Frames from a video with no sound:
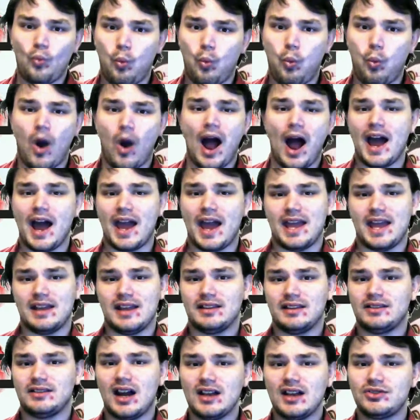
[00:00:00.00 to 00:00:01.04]
why?
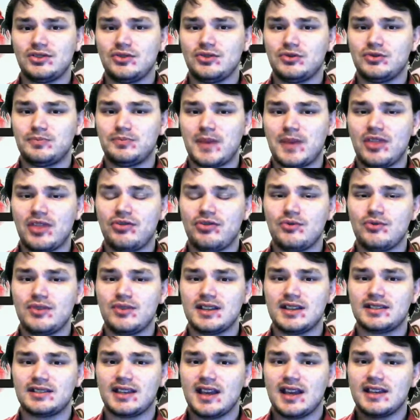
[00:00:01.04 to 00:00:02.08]
Natsu's been through
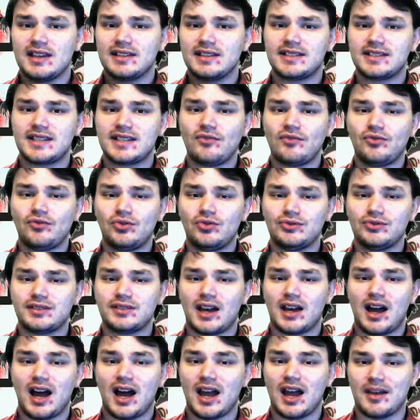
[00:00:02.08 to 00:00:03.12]
this several
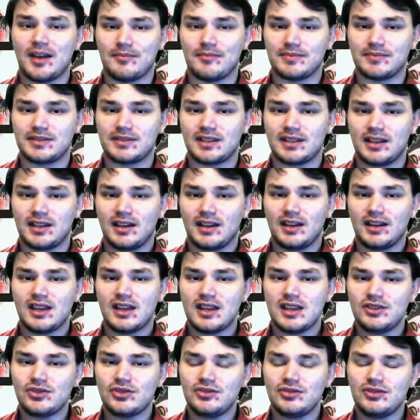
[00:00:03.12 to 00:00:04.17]
times. He
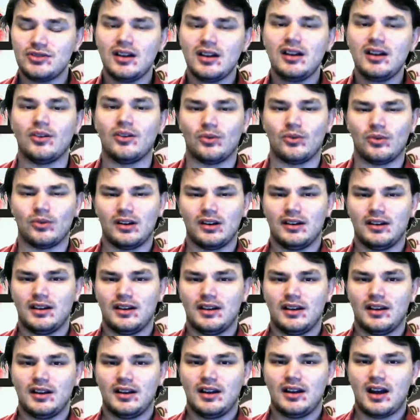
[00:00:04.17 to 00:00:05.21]
should know.
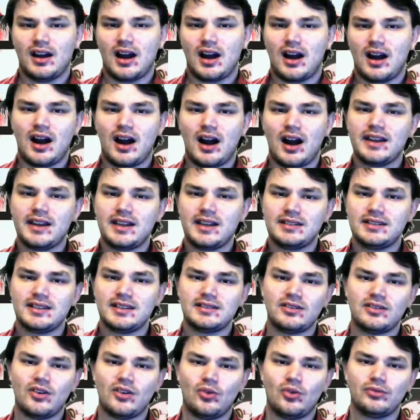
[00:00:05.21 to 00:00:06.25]
August is
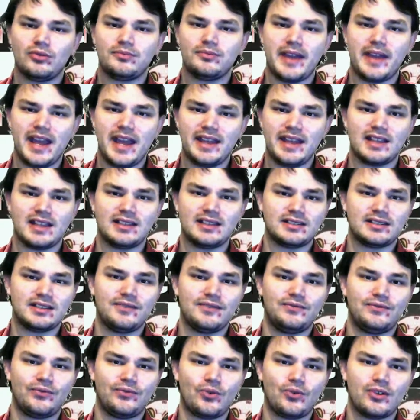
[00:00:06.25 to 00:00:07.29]
an old man that's lived
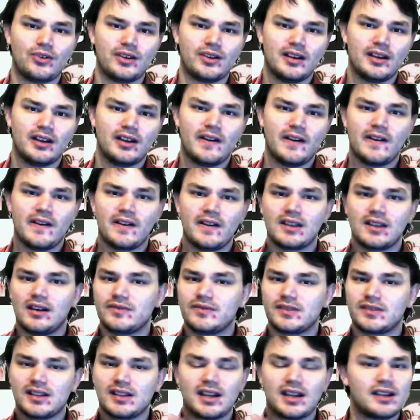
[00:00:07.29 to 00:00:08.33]
for
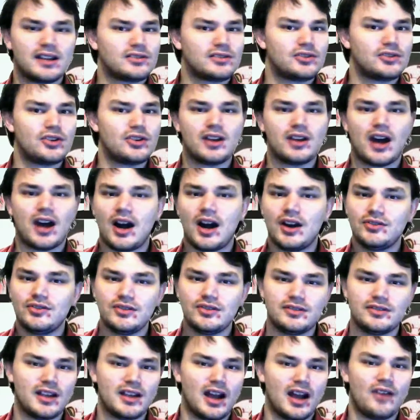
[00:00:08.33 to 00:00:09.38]
a good
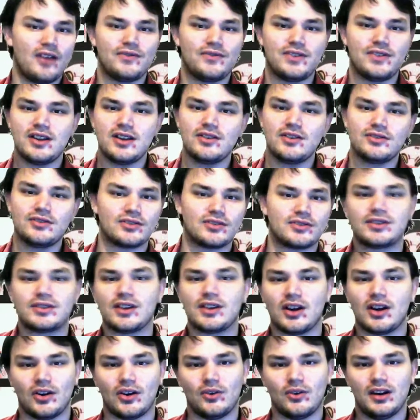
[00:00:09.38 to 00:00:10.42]
100 of years or
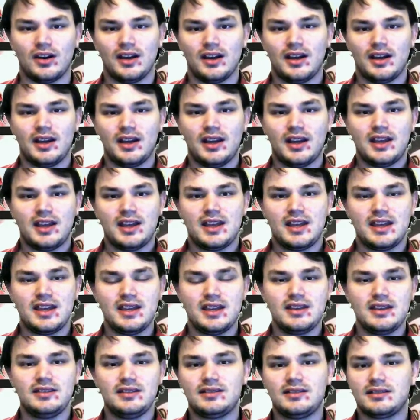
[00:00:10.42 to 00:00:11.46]
so.
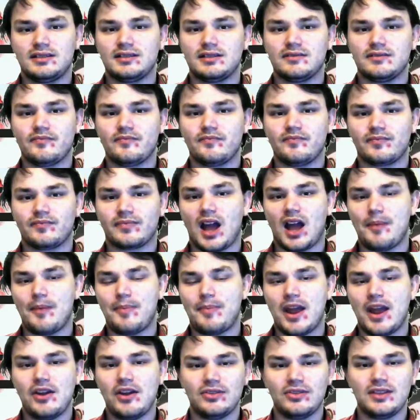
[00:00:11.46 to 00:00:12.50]
He's
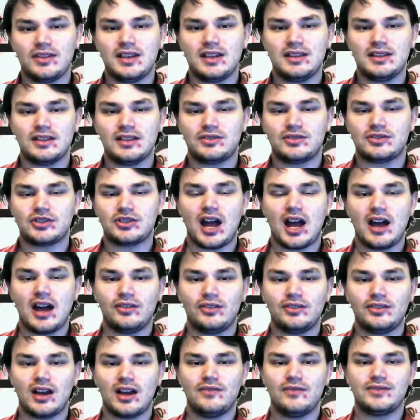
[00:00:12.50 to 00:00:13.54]
apparently the child
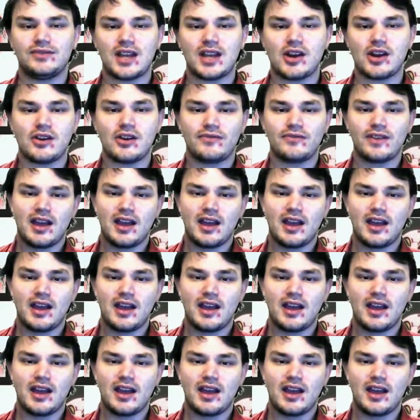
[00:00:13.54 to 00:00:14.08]
of Zeref